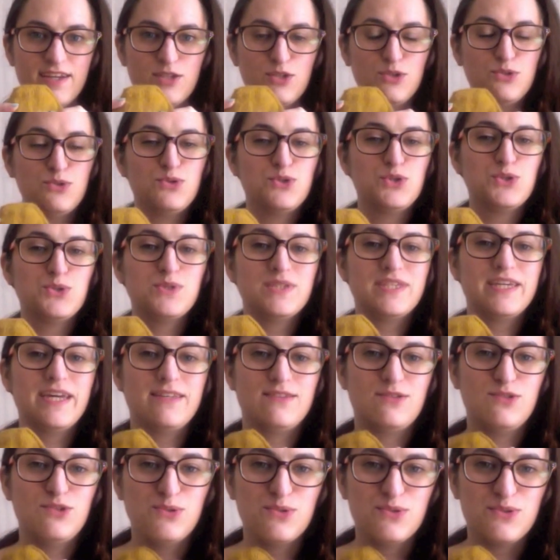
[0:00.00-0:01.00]
You should
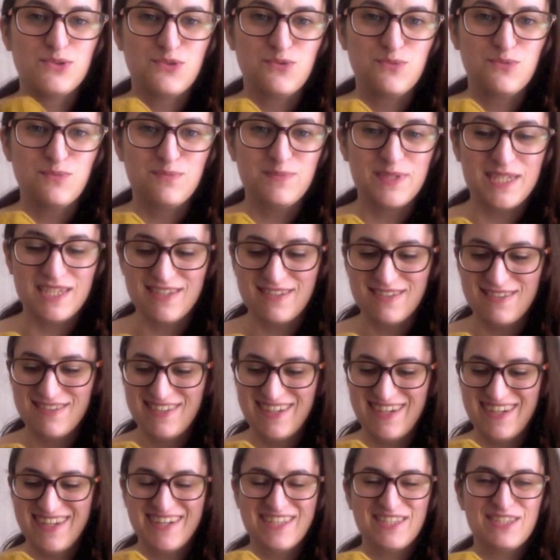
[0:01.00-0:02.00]
get used to me
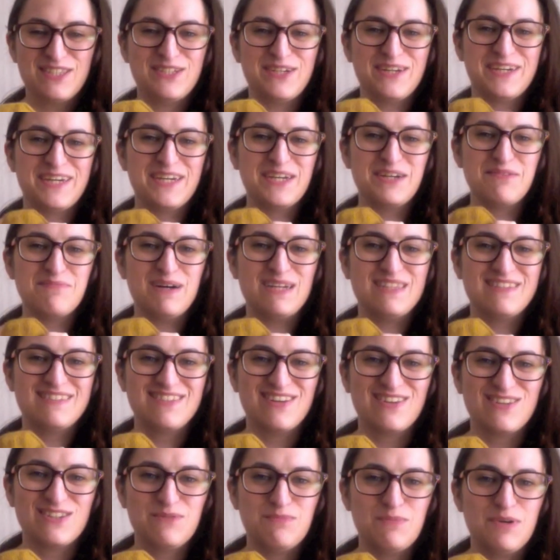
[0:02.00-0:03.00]
talking about
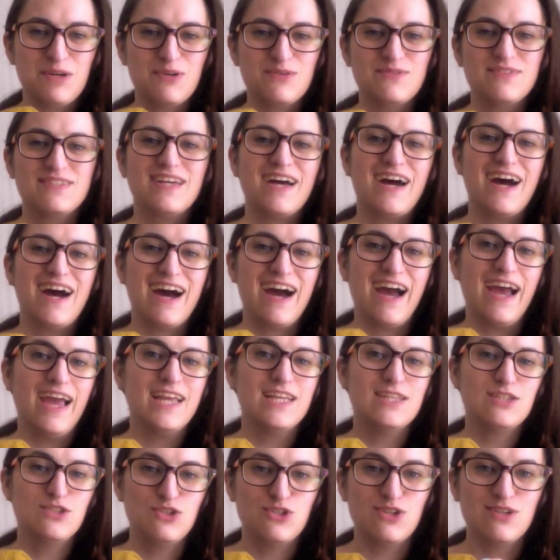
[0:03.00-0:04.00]
socks because
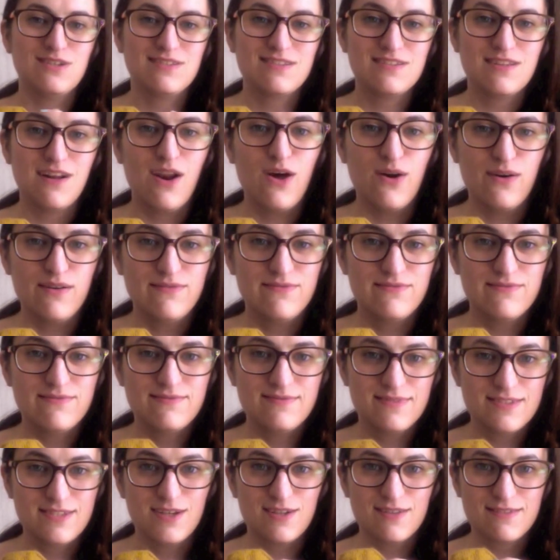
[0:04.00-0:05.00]
I just love
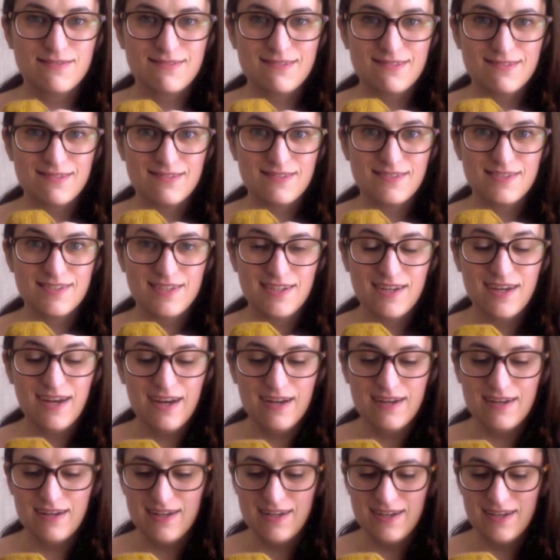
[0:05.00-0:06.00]
socks.
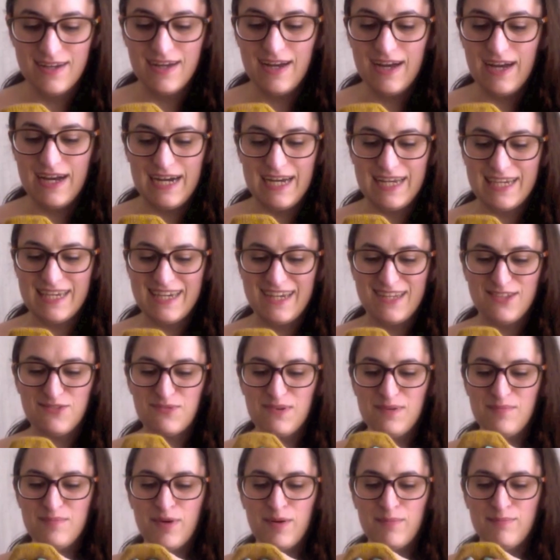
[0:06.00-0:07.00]
I can
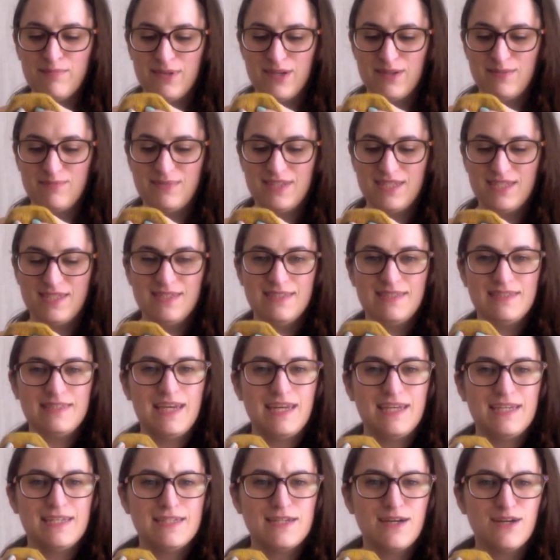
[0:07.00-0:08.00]
remember me
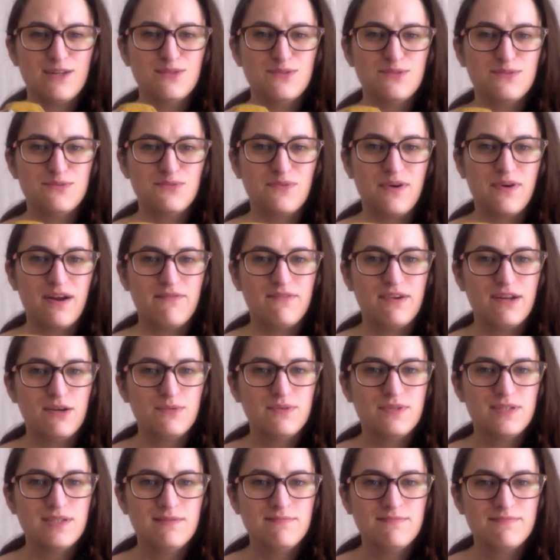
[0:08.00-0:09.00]
saying on
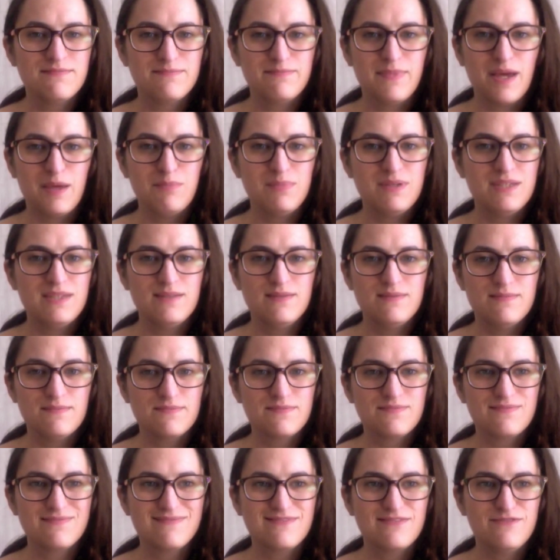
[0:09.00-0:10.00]
Ravelry, maybe
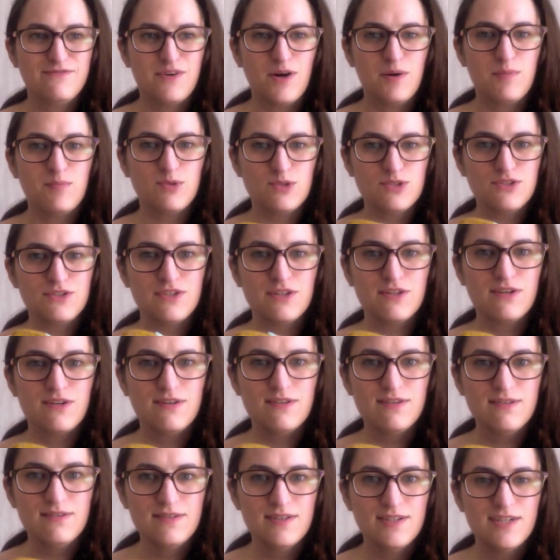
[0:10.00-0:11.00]
4 months
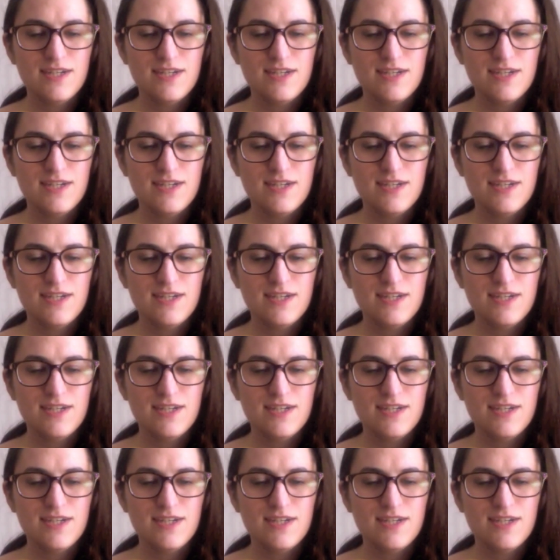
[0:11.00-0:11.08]
ago,